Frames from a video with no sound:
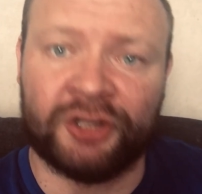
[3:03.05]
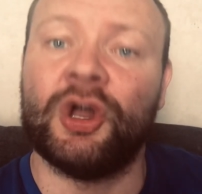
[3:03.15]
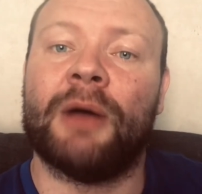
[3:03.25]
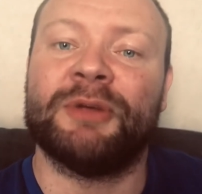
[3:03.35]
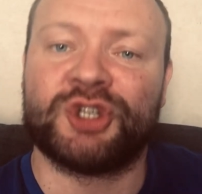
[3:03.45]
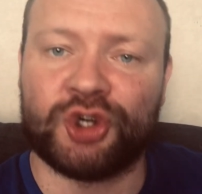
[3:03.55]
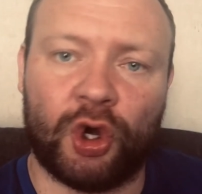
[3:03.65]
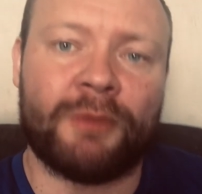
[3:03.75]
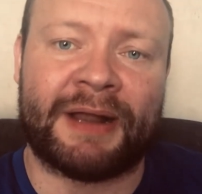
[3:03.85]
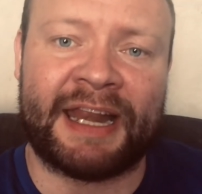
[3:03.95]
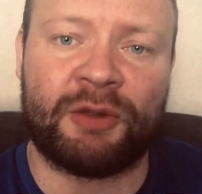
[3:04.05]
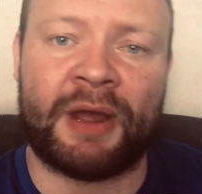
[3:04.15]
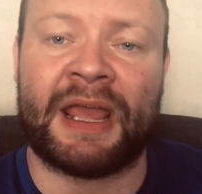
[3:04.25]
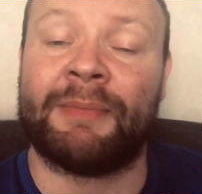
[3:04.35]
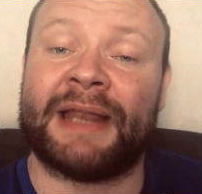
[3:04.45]
Not a mature man,
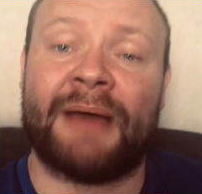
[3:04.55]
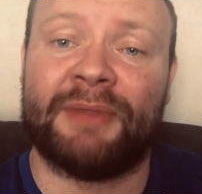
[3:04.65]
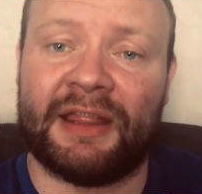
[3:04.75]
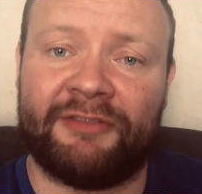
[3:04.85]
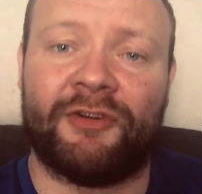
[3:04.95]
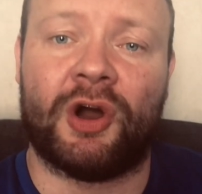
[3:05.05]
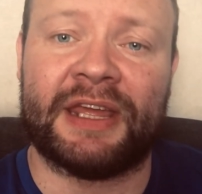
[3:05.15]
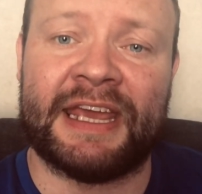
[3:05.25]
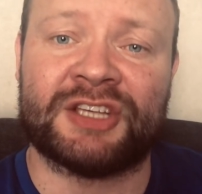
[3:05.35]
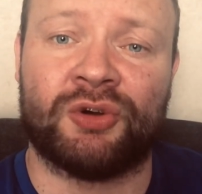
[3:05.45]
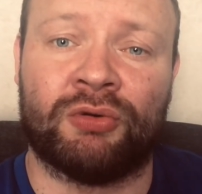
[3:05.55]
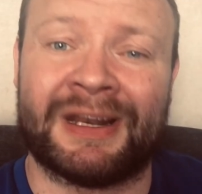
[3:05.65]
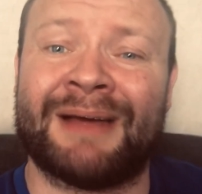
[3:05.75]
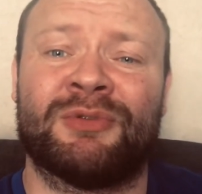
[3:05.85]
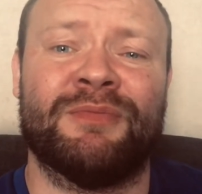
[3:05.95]
anyway. I mean, I'm nearly 40 years old,
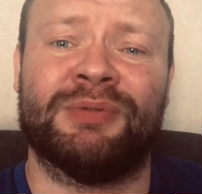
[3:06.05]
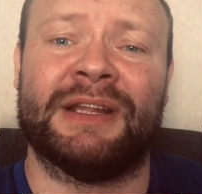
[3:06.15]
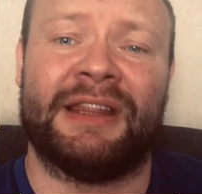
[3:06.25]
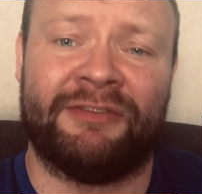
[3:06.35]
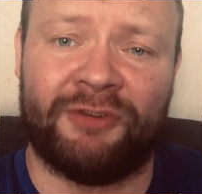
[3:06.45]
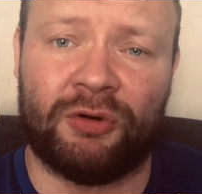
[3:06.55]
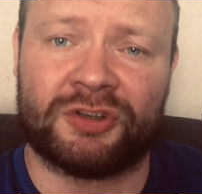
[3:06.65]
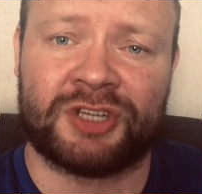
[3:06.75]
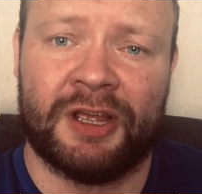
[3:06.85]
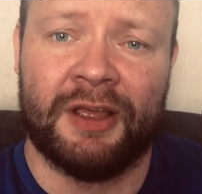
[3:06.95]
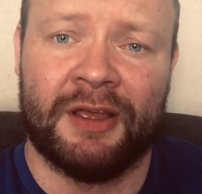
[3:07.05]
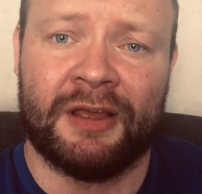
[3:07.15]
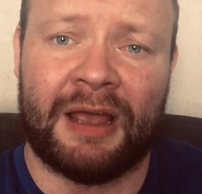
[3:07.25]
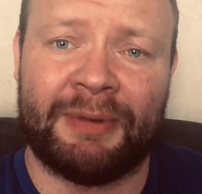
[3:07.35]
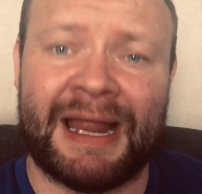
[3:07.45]
and I'm completely fucked.
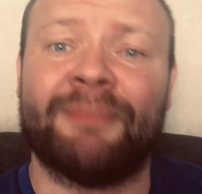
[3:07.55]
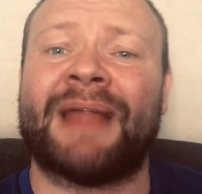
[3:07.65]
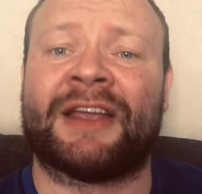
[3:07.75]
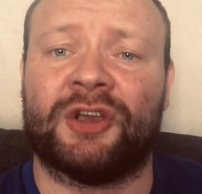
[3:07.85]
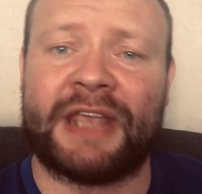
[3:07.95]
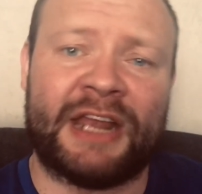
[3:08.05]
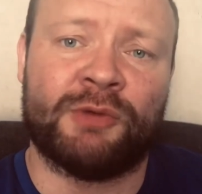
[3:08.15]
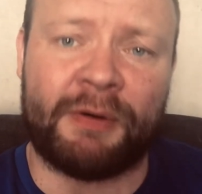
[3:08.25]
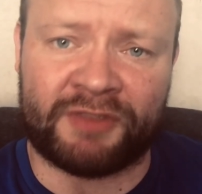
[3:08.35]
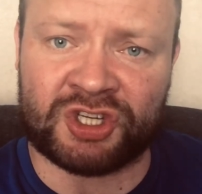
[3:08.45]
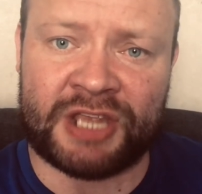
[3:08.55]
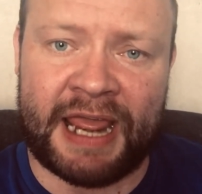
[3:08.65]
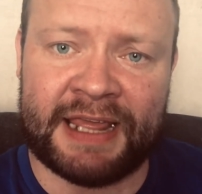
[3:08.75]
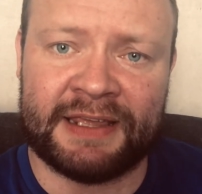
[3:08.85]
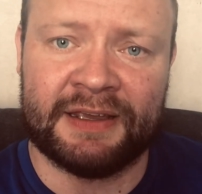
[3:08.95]
I mean, I'm knackered getting up off the
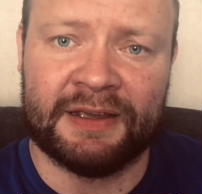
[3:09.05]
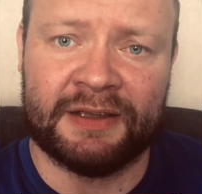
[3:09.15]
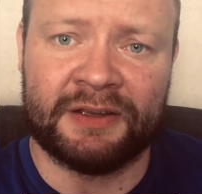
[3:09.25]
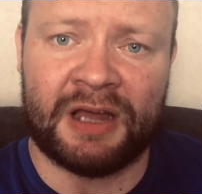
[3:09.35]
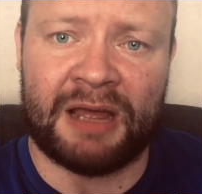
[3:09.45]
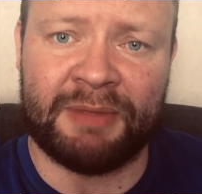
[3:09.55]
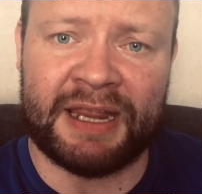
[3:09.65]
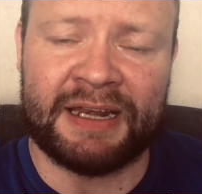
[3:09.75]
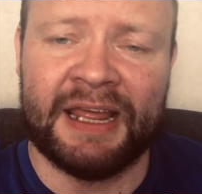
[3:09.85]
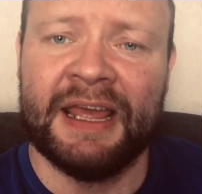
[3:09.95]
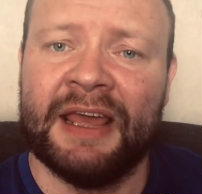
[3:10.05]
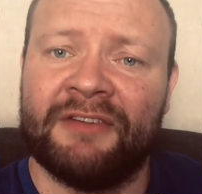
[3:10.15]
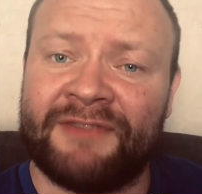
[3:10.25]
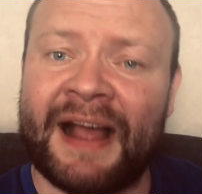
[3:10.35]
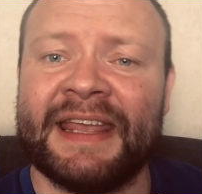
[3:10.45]
settee. You know what I mean?
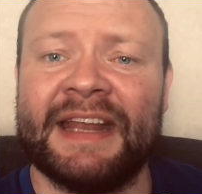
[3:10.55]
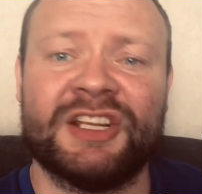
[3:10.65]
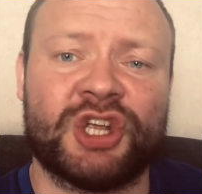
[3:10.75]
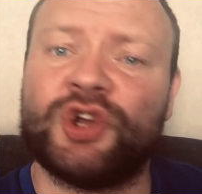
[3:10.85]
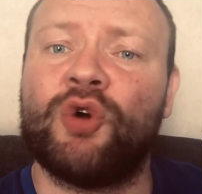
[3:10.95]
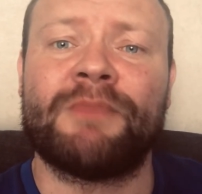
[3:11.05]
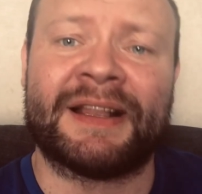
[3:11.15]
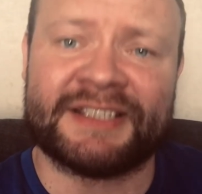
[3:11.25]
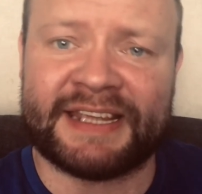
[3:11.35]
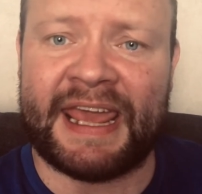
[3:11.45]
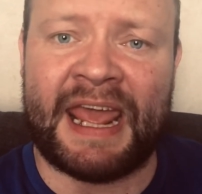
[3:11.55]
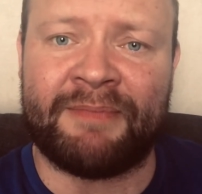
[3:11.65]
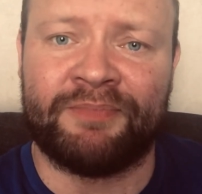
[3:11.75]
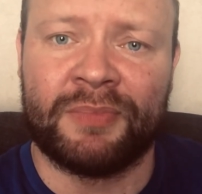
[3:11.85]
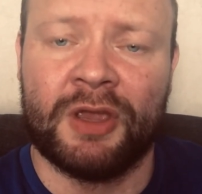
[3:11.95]
Fighting is a young man's game.